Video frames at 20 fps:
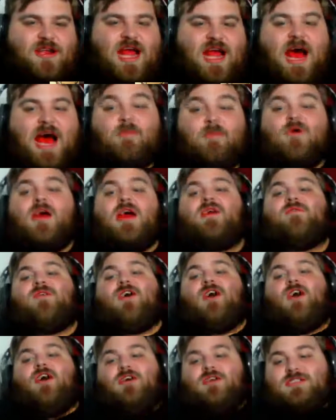I'm gonna have
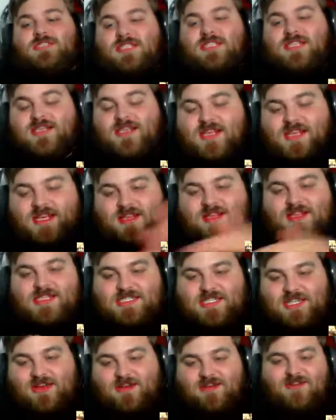Austin lead this
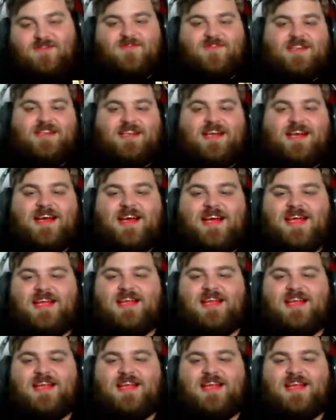off tonight.